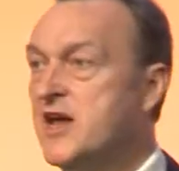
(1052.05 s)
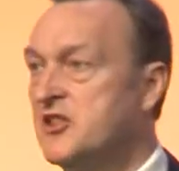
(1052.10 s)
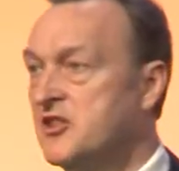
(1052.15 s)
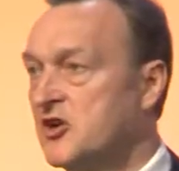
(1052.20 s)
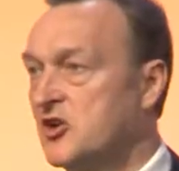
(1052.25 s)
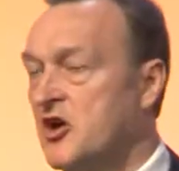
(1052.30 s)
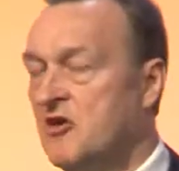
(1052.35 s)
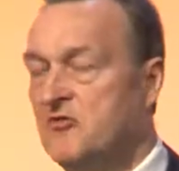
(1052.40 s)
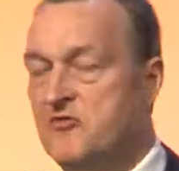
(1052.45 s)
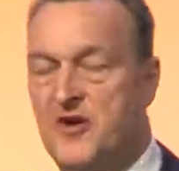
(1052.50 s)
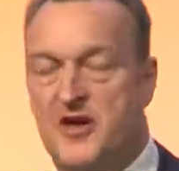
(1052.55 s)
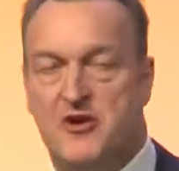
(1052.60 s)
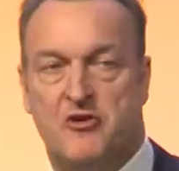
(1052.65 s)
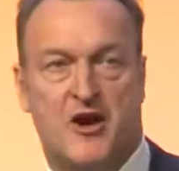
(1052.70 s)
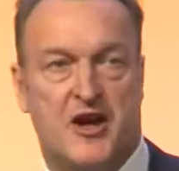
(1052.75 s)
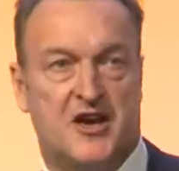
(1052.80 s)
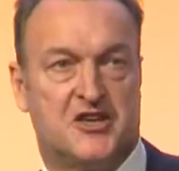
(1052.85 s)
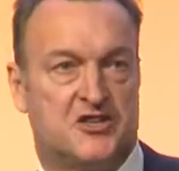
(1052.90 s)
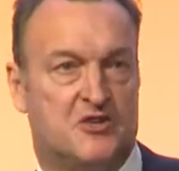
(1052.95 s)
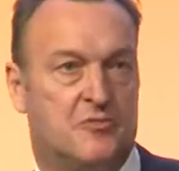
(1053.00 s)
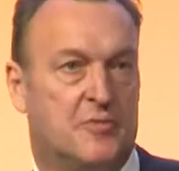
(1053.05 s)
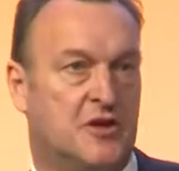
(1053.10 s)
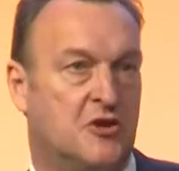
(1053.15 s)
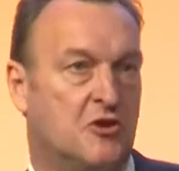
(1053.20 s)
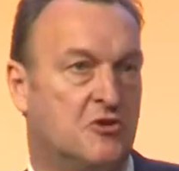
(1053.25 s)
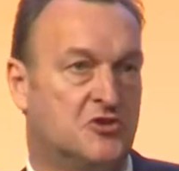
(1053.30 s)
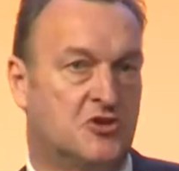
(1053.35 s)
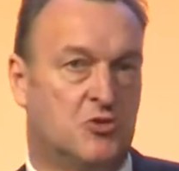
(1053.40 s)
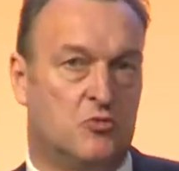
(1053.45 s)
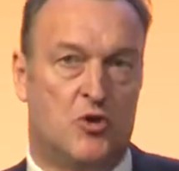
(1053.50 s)
at the Confederation have been
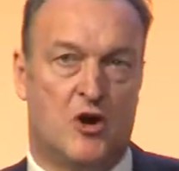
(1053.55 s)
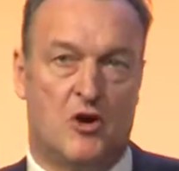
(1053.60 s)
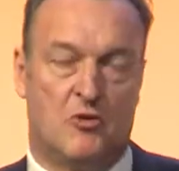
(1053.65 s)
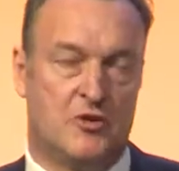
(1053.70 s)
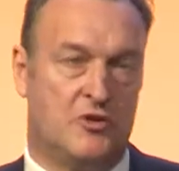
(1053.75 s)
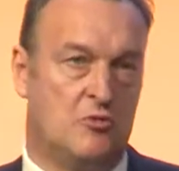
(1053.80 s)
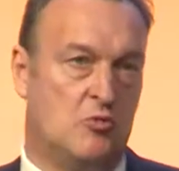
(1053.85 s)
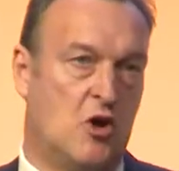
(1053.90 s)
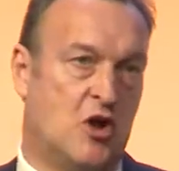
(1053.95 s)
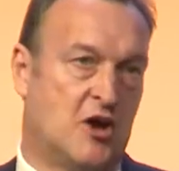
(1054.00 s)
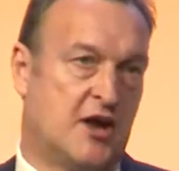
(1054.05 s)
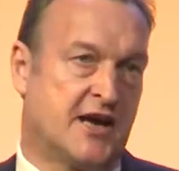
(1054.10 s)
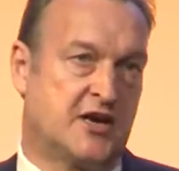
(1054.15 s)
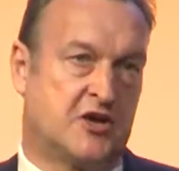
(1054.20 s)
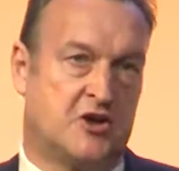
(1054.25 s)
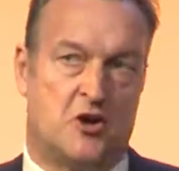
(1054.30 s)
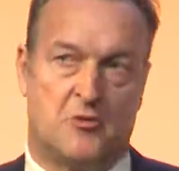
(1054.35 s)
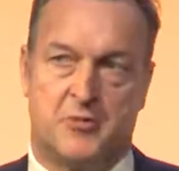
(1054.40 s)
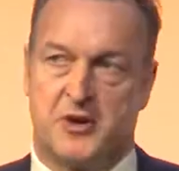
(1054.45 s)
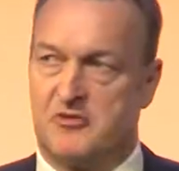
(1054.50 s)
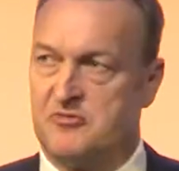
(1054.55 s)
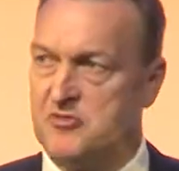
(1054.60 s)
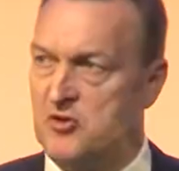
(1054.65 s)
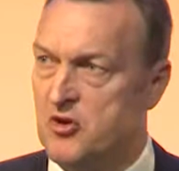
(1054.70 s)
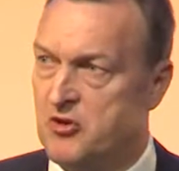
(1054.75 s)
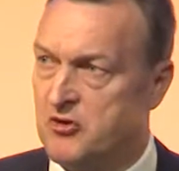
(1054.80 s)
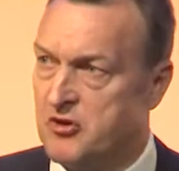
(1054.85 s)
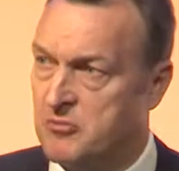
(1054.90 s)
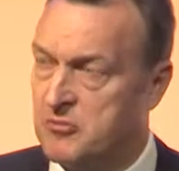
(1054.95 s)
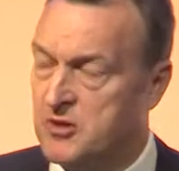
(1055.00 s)
doing some work with the World Economic
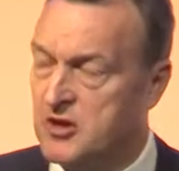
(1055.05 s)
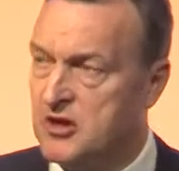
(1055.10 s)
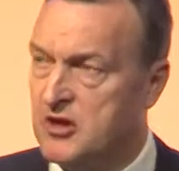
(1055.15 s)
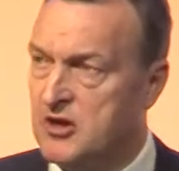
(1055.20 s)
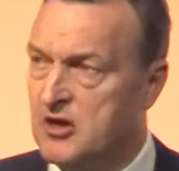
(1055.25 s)
Forum,